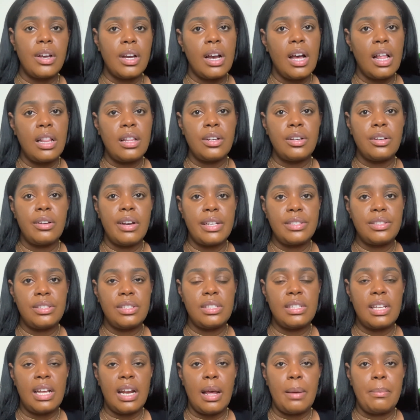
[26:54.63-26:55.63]
color
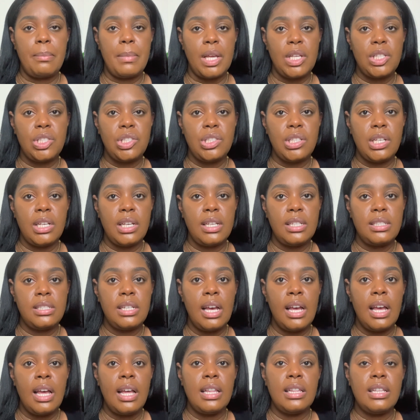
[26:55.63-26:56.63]
correctors that I mentioned.
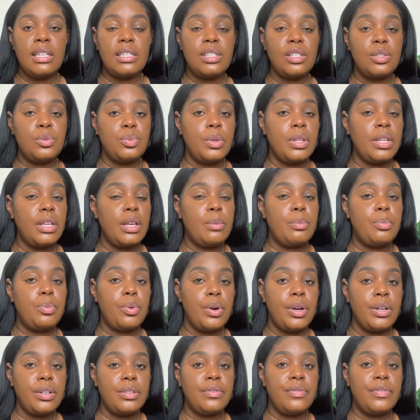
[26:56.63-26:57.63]
This is really
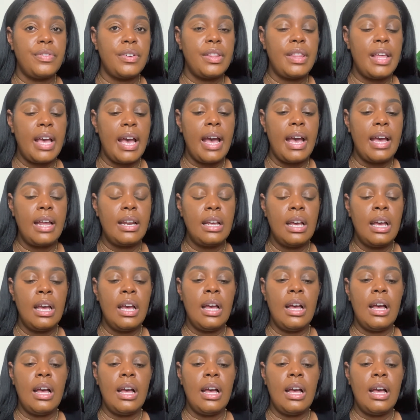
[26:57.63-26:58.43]
important for that.